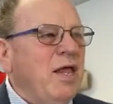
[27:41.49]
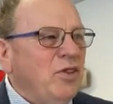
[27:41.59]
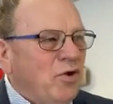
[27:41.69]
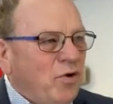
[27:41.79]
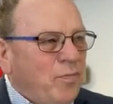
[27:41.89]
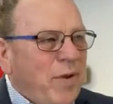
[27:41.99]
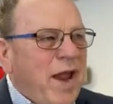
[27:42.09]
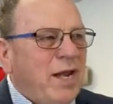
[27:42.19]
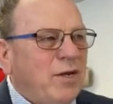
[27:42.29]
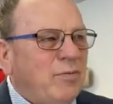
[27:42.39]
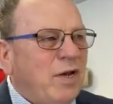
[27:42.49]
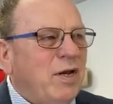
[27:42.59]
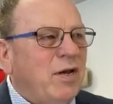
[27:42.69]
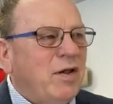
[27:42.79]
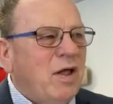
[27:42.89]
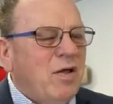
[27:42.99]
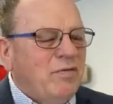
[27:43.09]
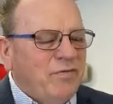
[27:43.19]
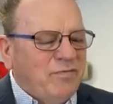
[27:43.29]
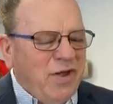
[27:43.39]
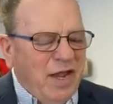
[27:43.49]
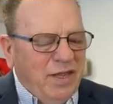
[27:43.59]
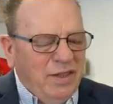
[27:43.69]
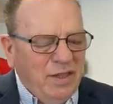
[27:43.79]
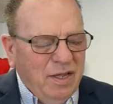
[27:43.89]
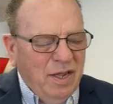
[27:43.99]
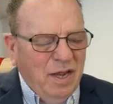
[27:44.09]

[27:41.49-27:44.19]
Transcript: in their abandonment of the faith.